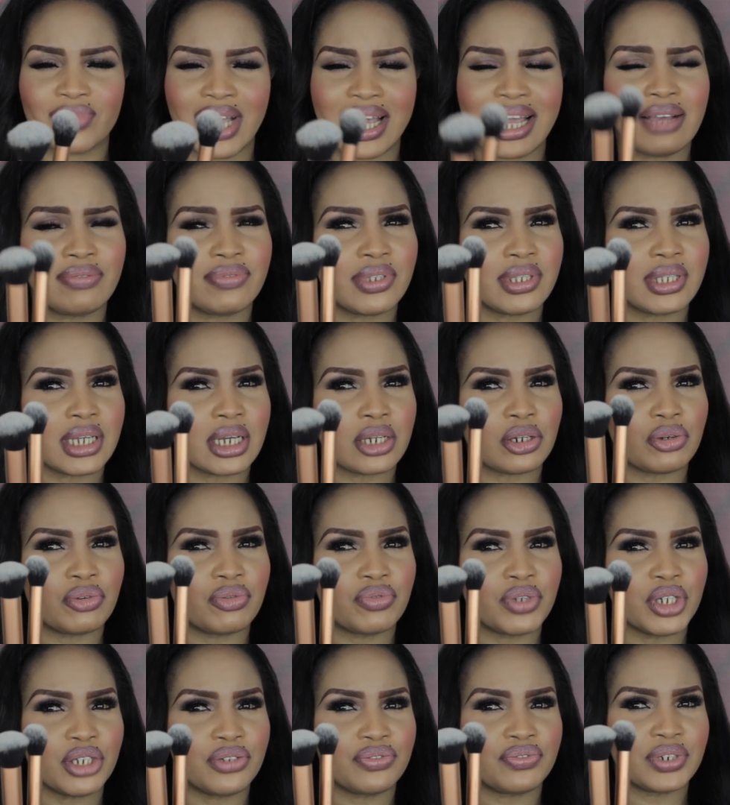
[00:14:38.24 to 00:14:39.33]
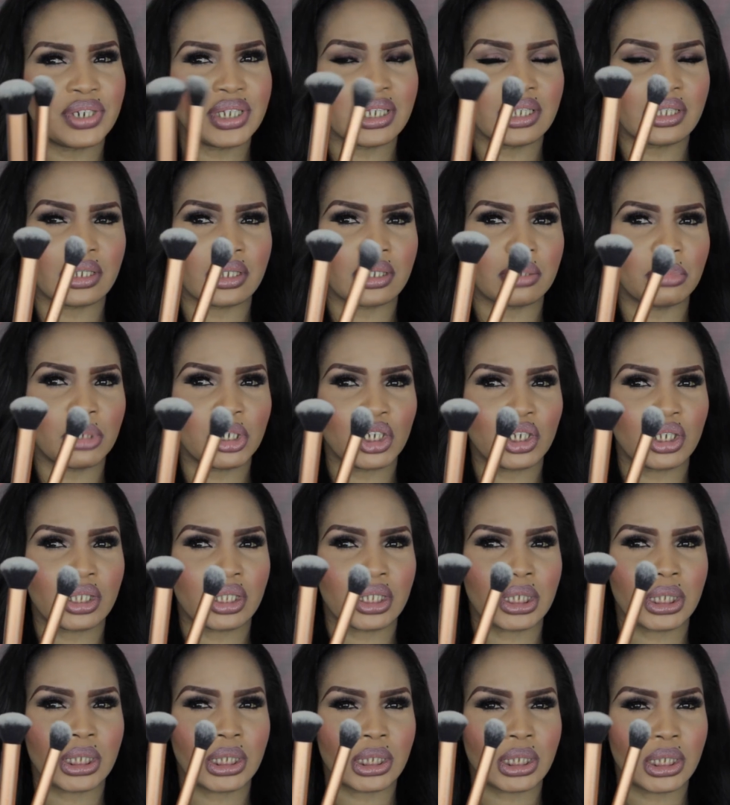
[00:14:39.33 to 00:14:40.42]
I have to say, I don't reach for these as much as
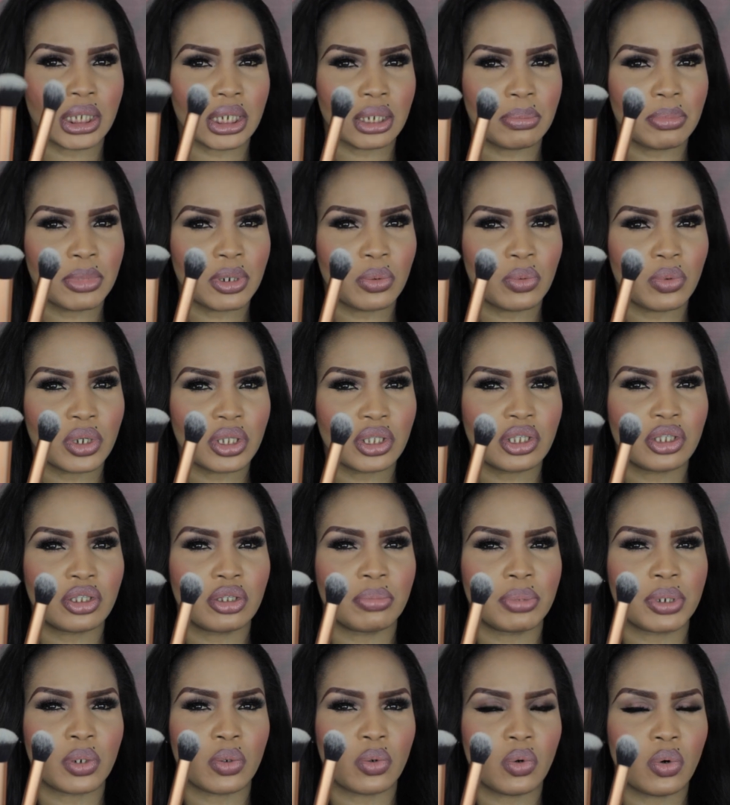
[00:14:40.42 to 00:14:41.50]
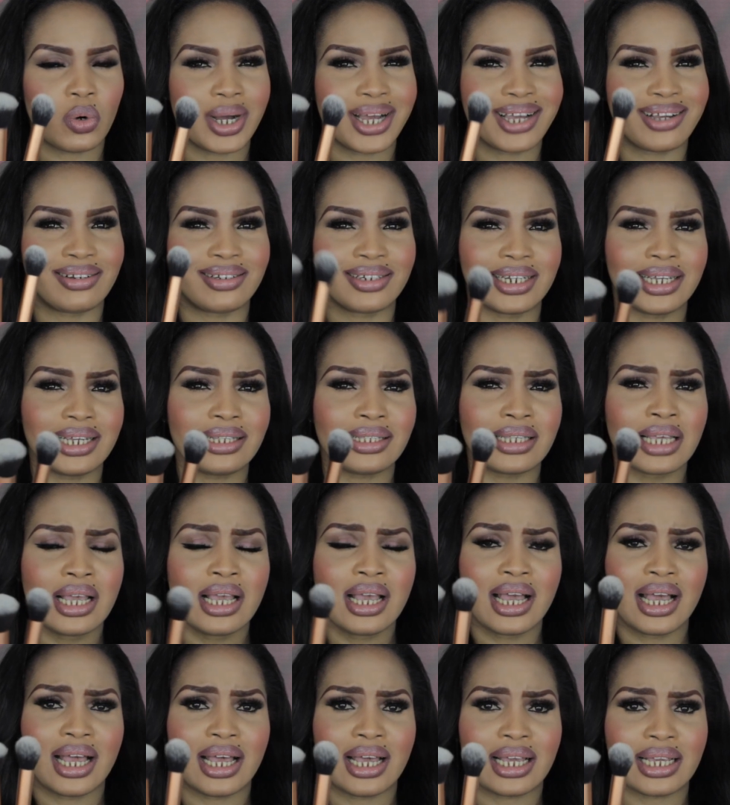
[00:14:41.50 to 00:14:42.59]
the Sigma ones, to be quite honest.
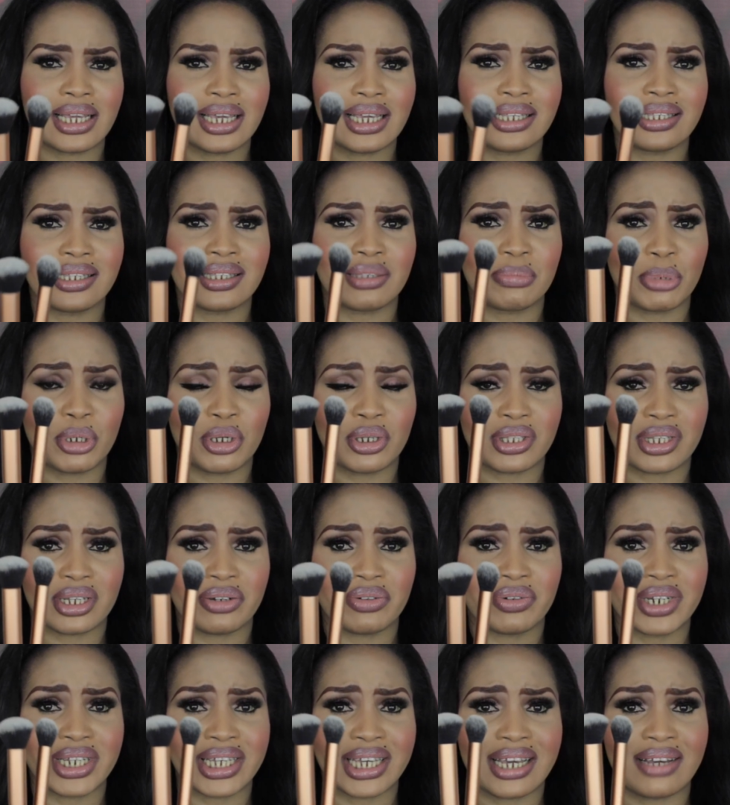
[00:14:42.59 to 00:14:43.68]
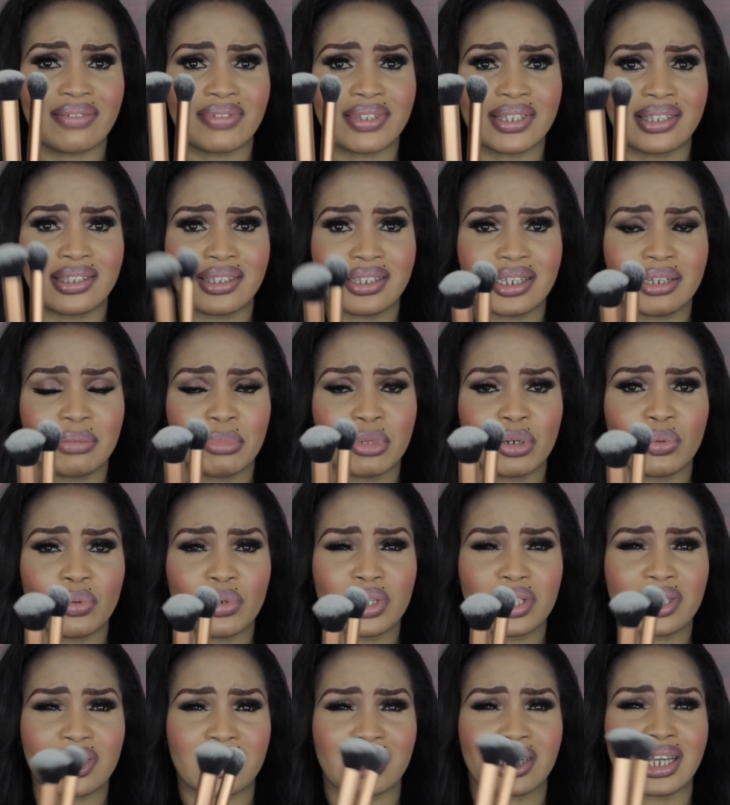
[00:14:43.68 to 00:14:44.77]
I guess it's because I already have the Sigma
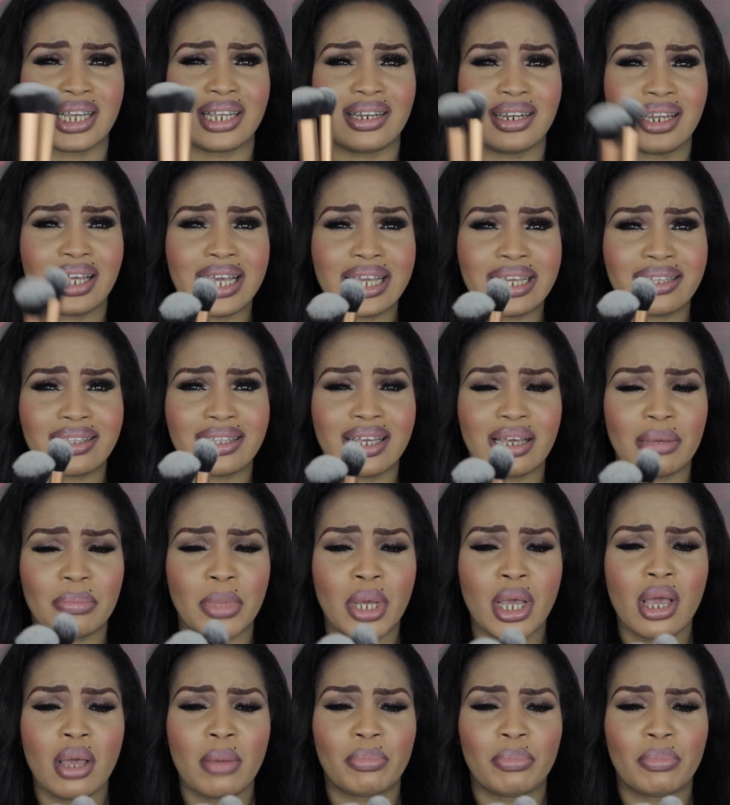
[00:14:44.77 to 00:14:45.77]
ones and I like them.